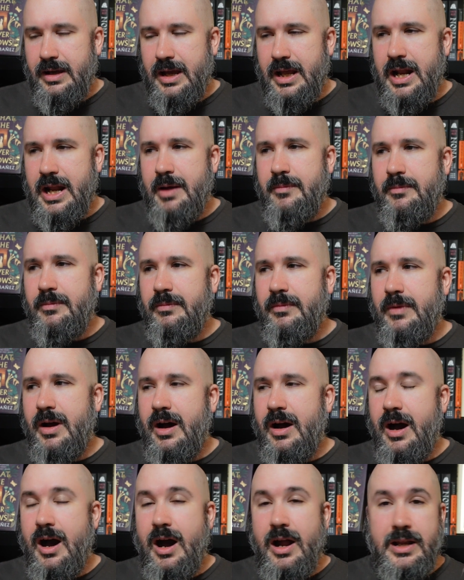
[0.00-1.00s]
And I'm
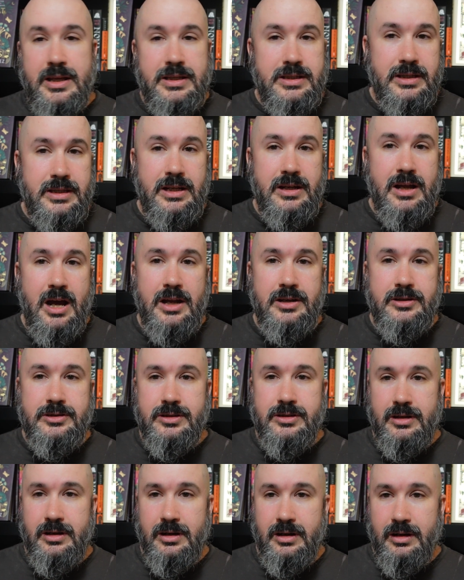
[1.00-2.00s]
honestly not
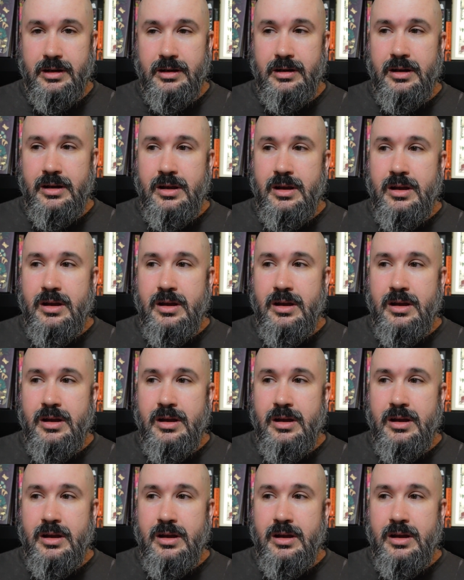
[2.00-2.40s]
sure